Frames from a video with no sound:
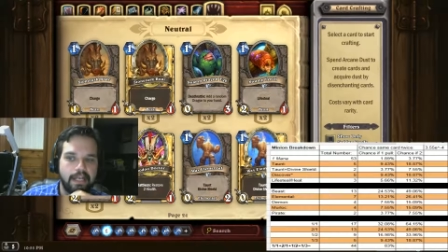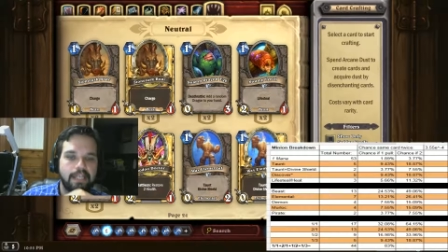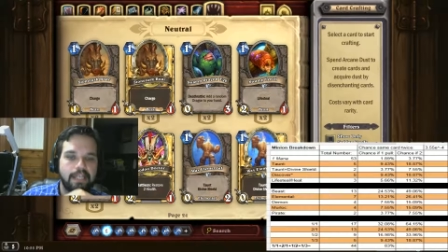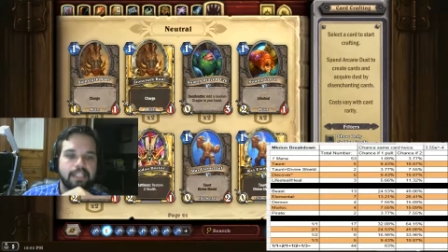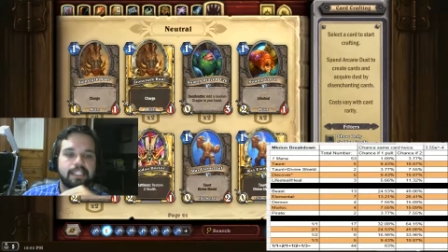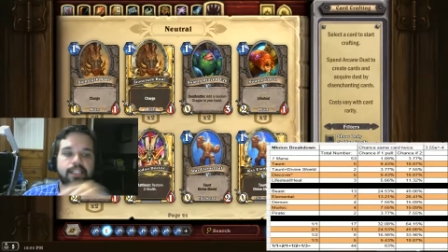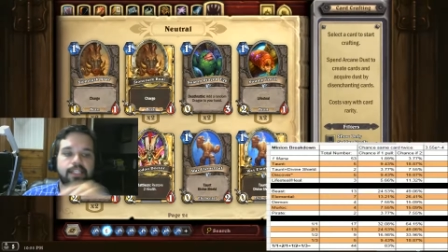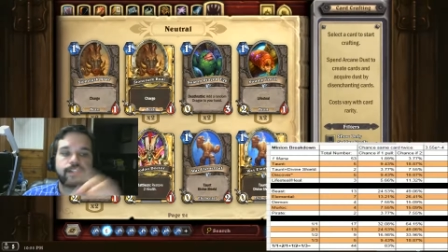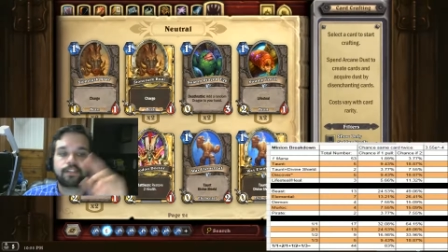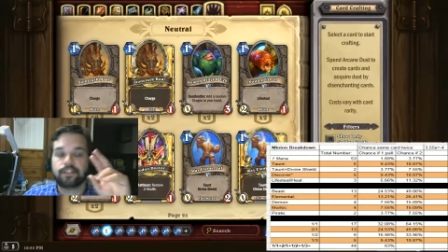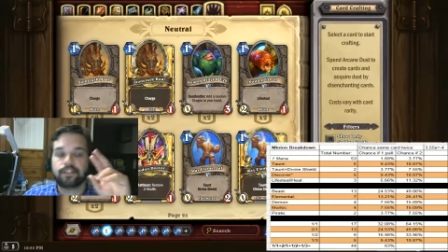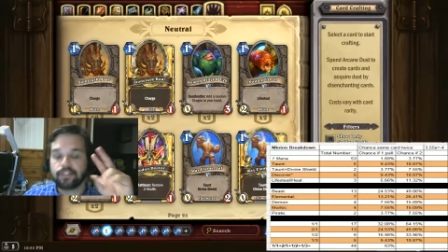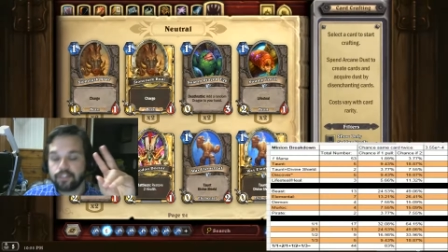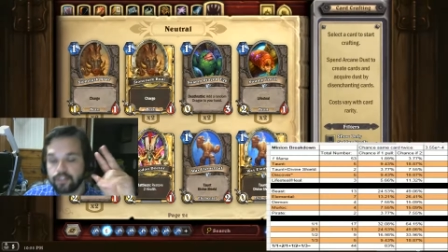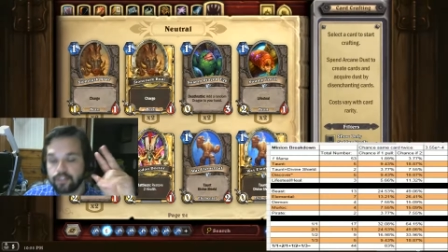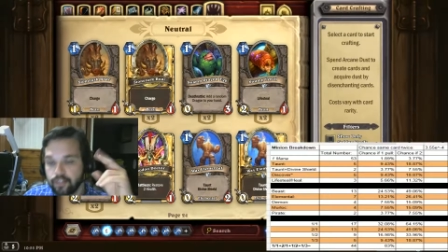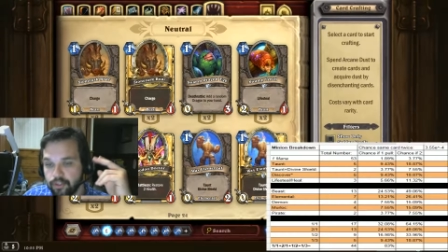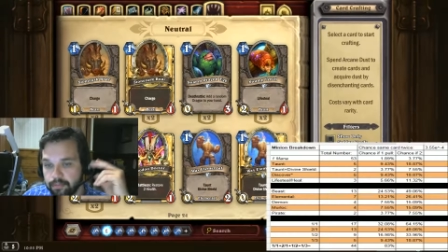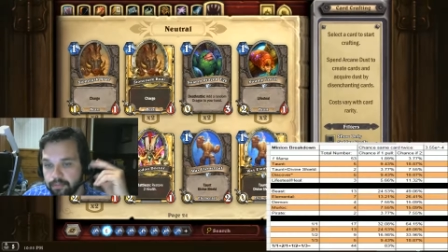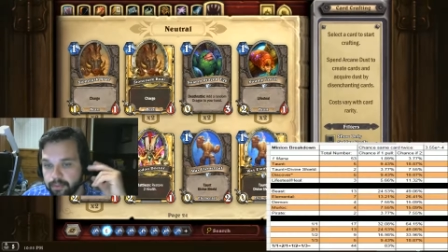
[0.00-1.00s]
Since there's
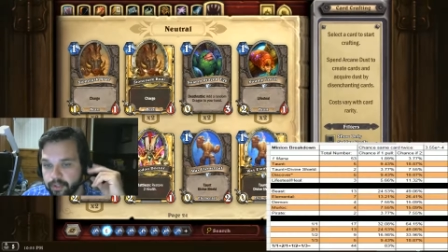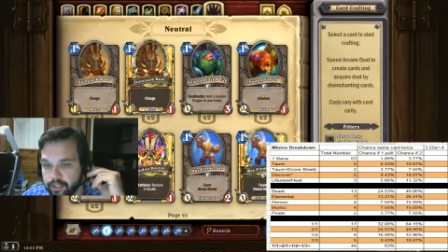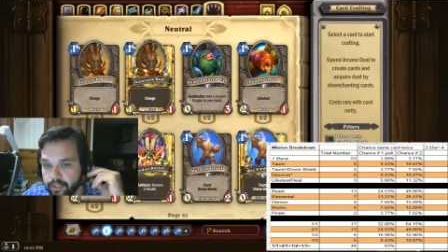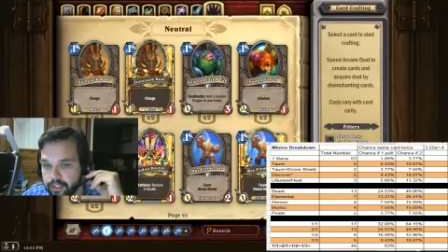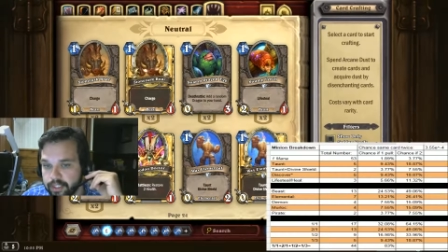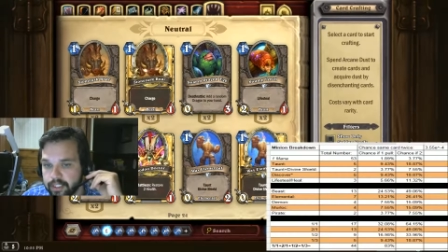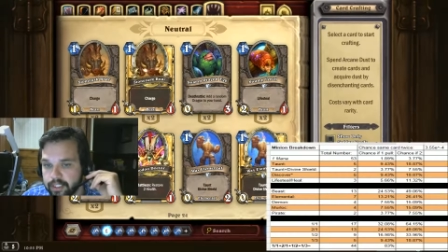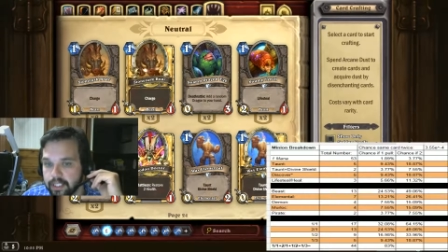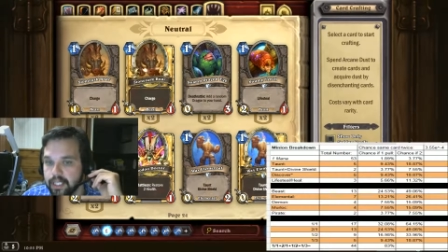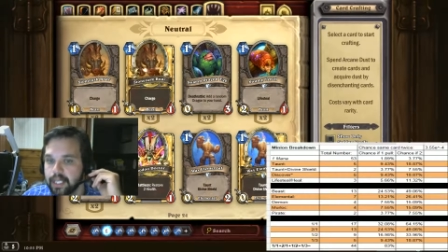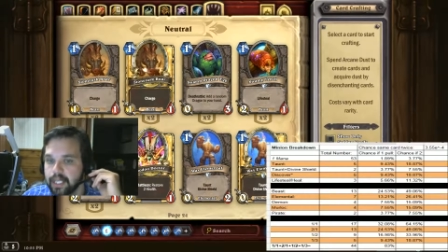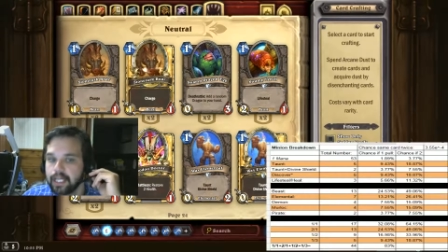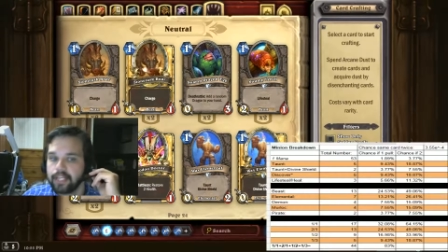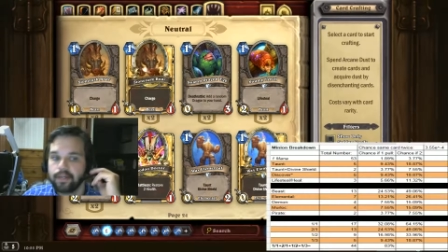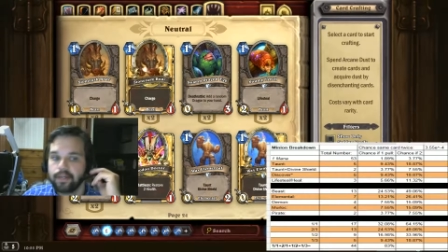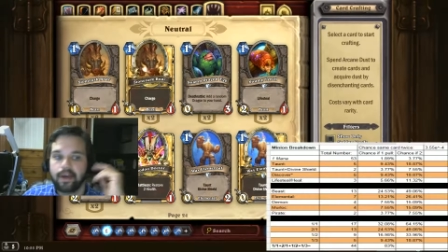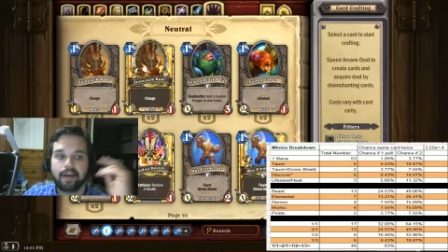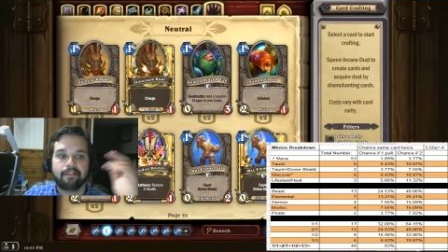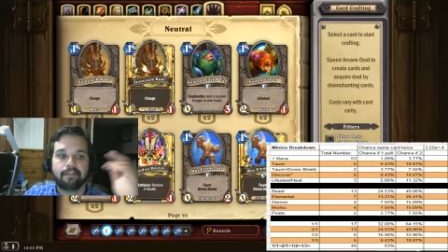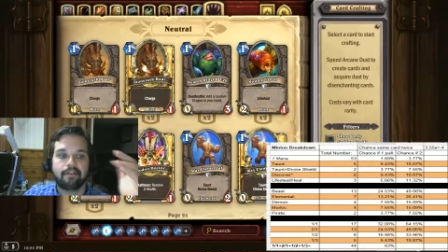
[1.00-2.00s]
2 pulls, you
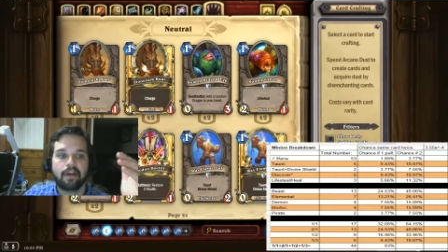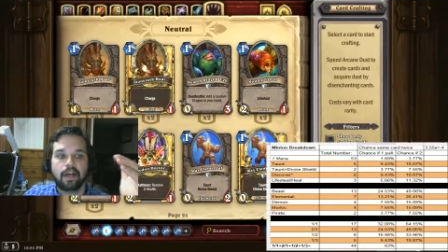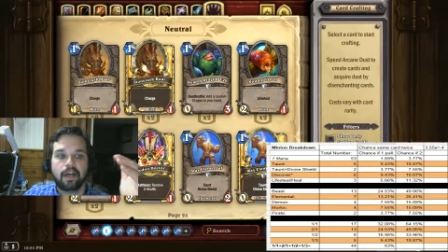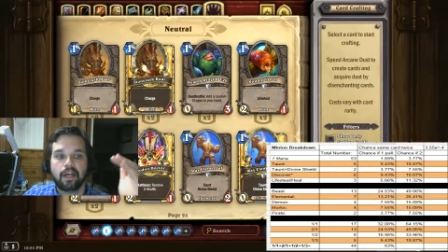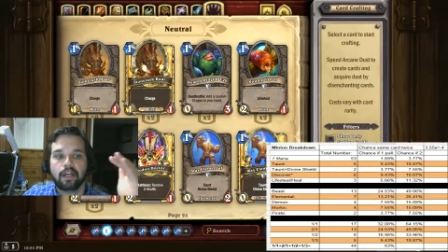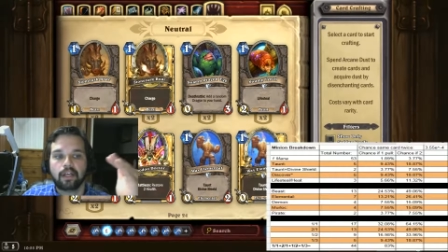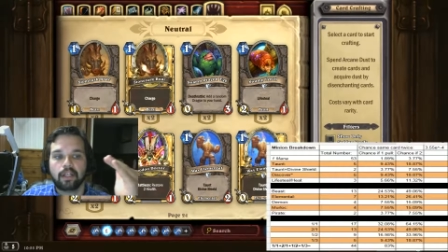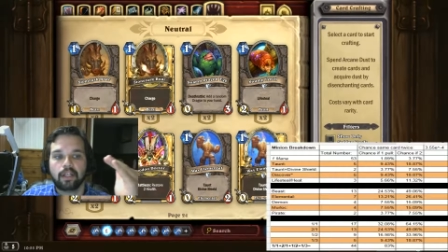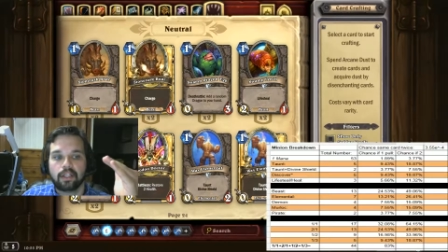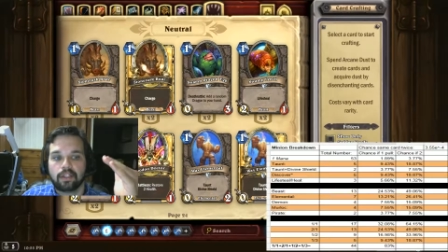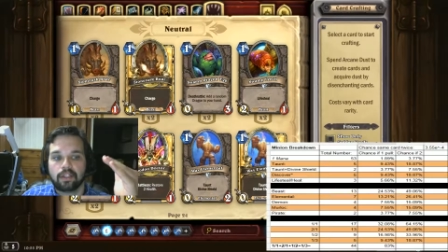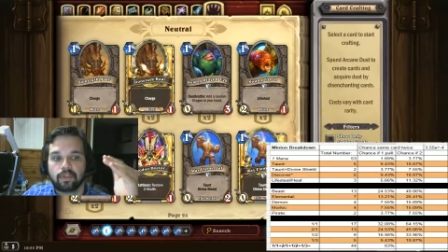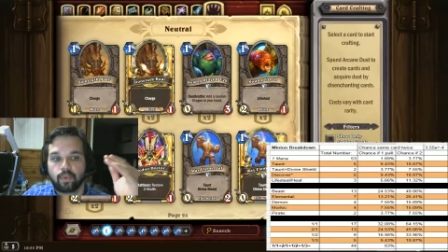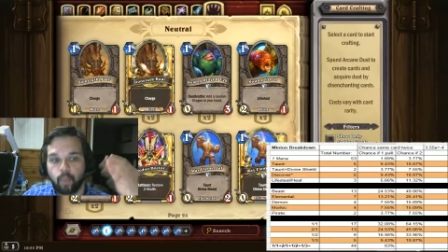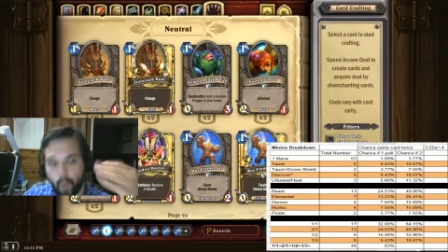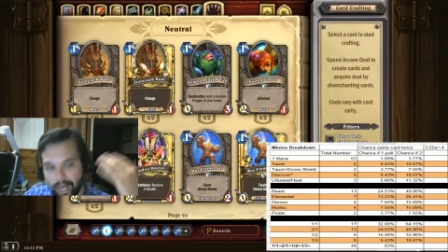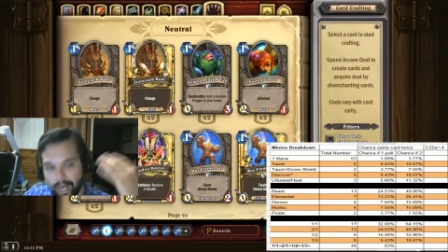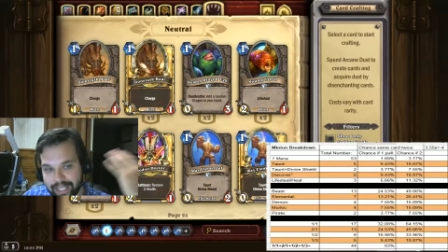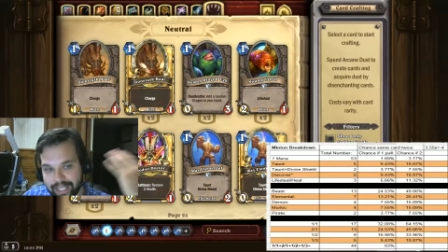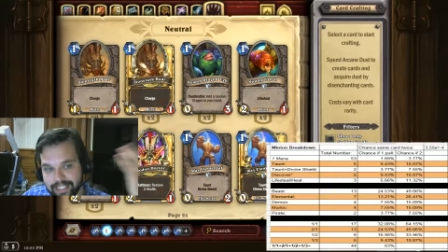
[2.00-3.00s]
have
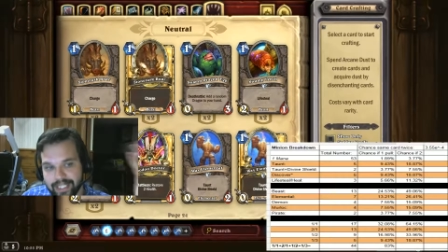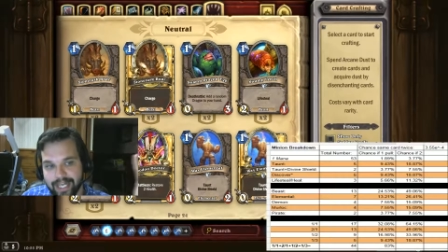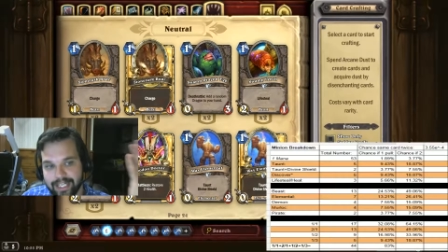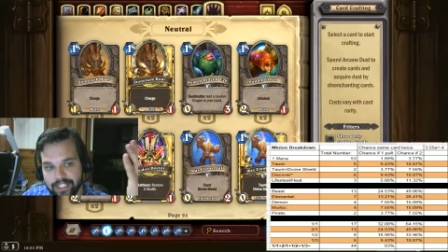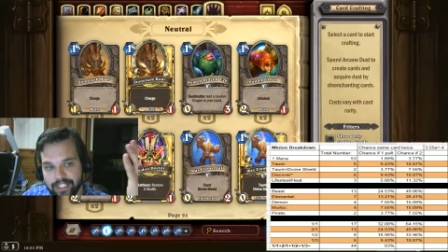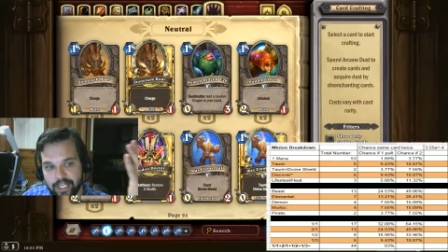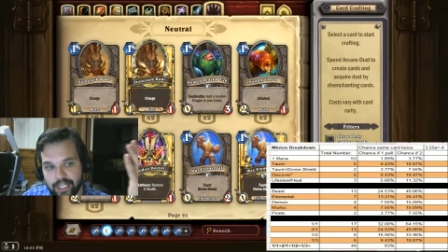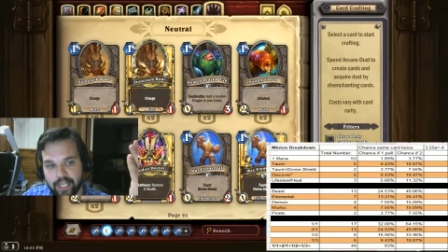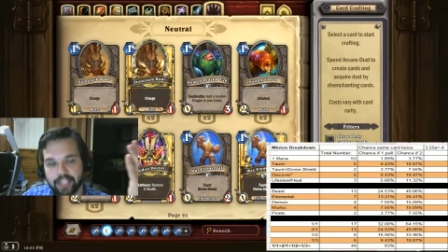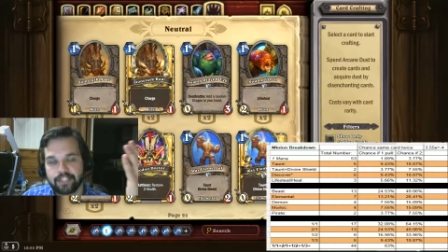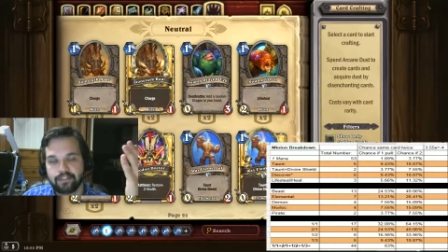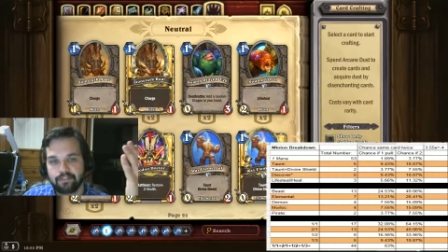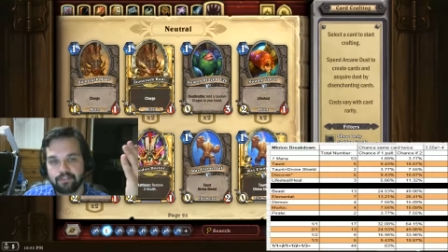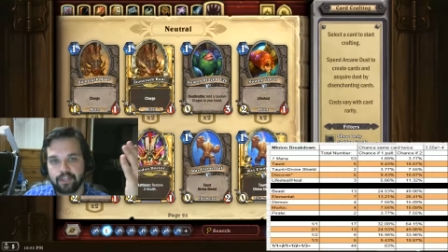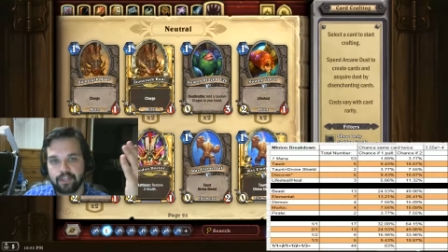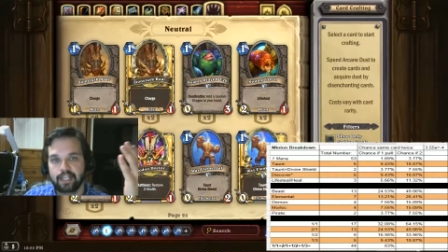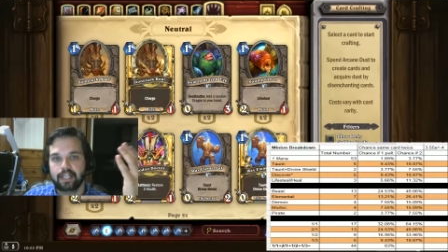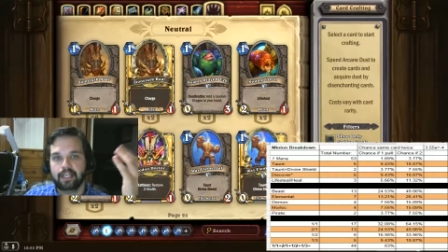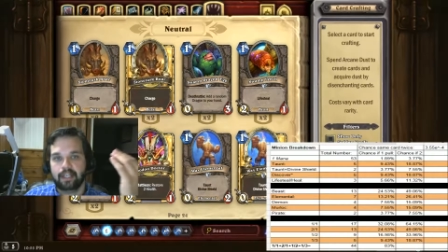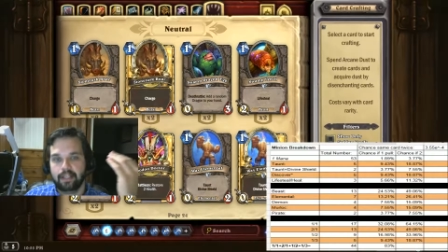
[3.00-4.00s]
twice that chance of
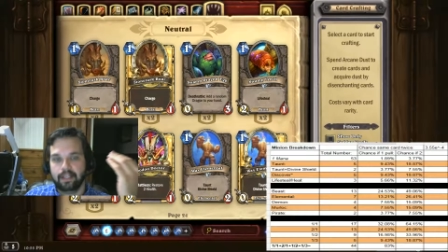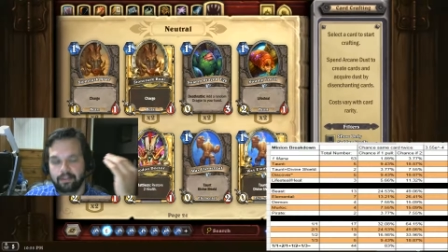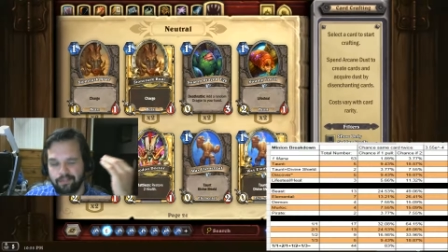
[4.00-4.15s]
getting it.